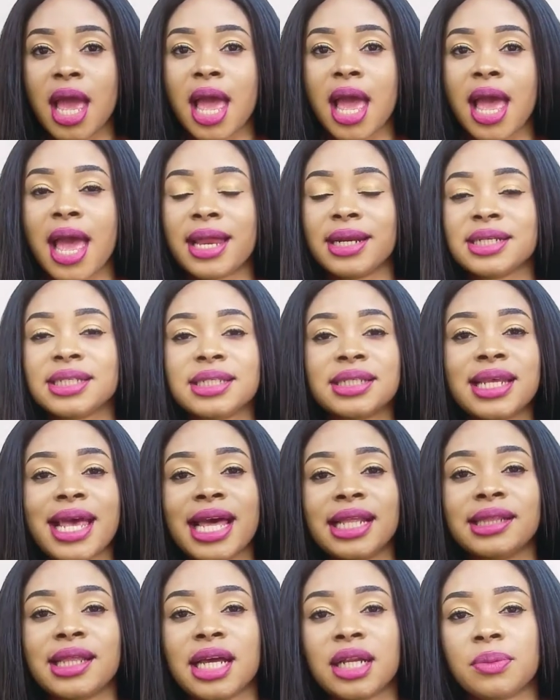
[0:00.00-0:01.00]
And he
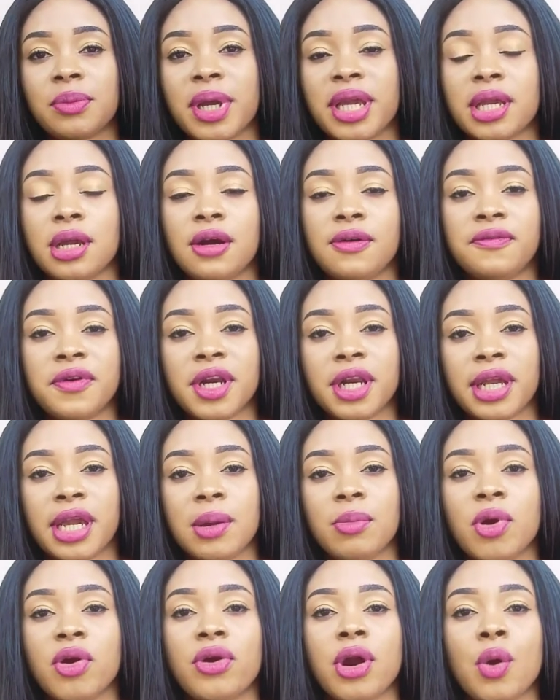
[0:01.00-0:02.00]
said that my girlfriend
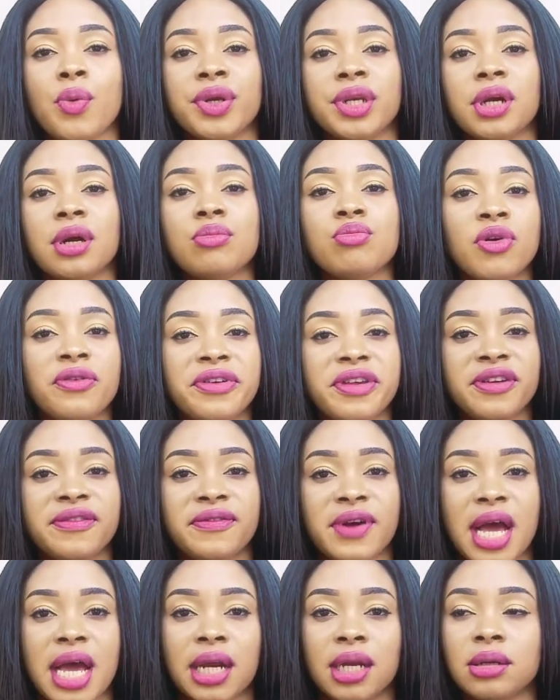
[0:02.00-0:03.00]
came around with a moving
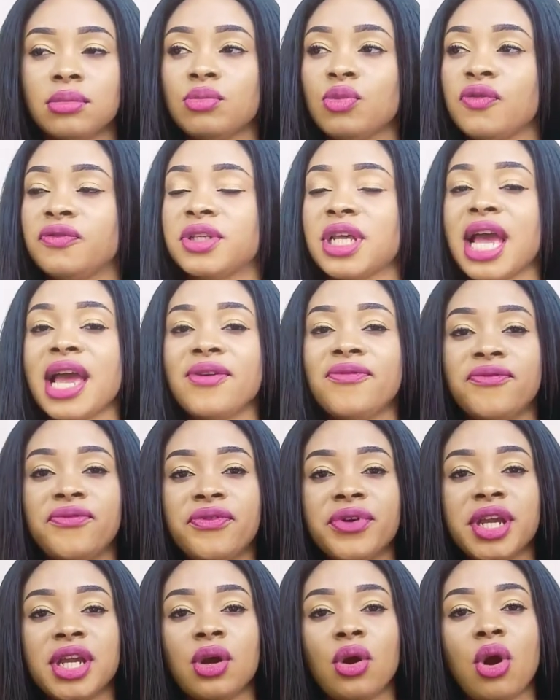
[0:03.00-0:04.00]
van and moved
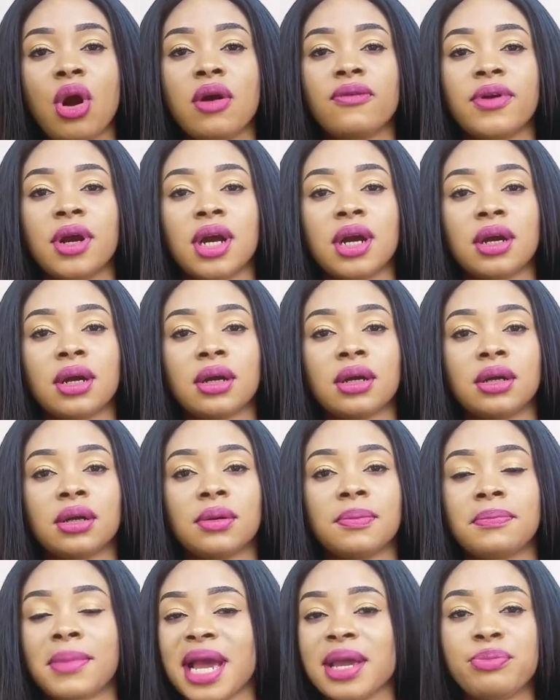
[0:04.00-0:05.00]
every of
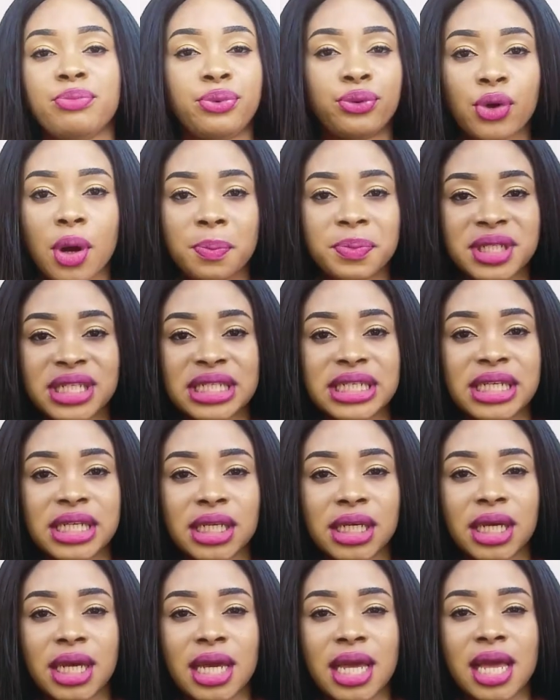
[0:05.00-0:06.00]
my
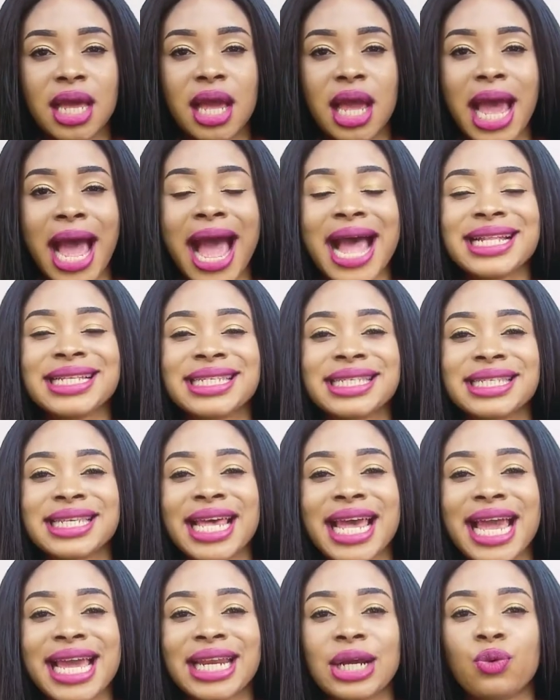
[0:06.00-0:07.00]
property and
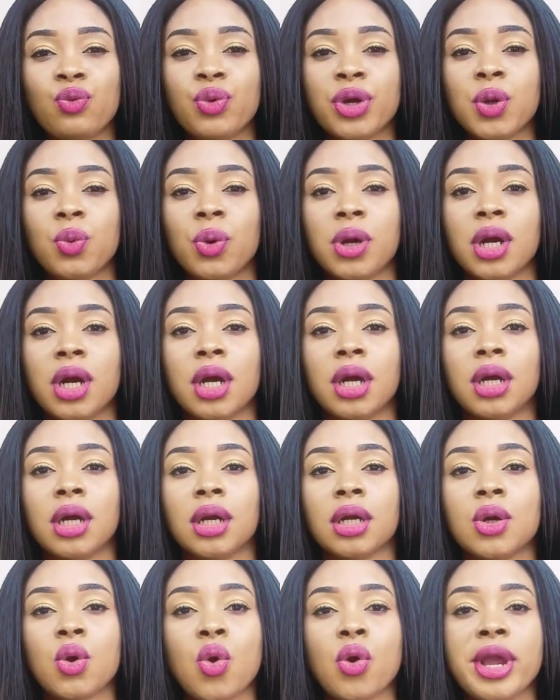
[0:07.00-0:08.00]
said we were
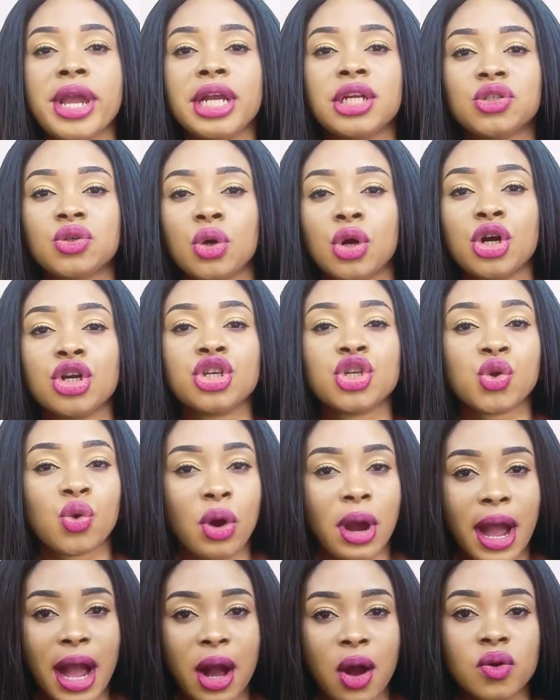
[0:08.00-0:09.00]
going to a new
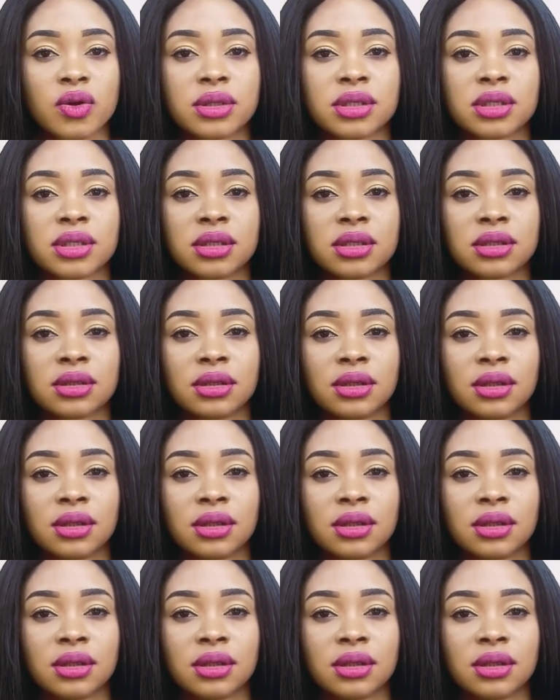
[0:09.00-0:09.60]
house.